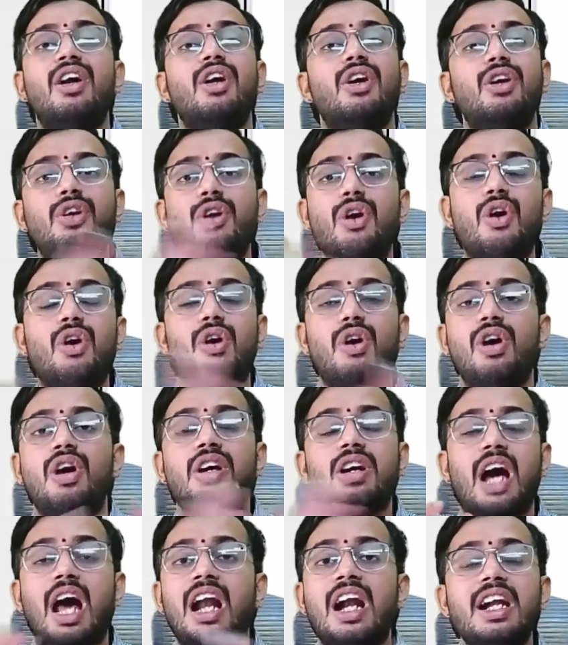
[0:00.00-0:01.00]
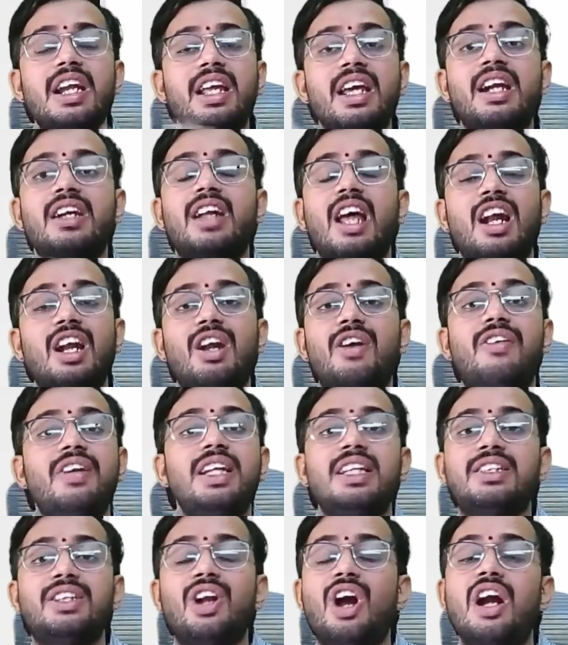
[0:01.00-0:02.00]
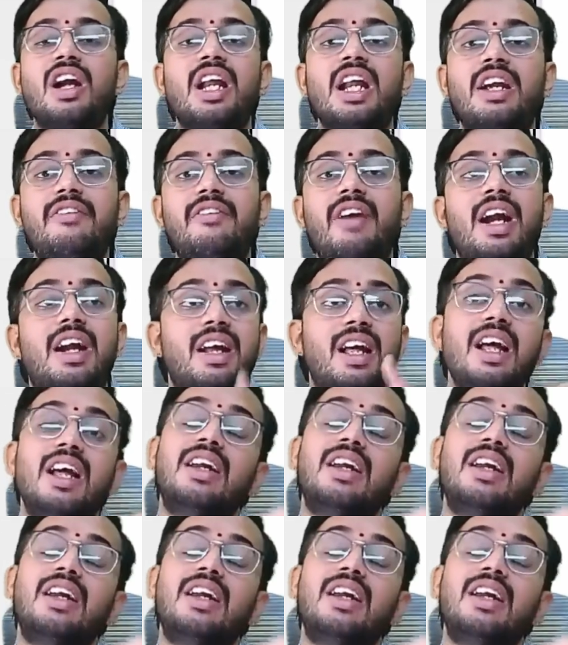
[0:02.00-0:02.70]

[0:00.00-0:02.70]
No, current year turnover is not required.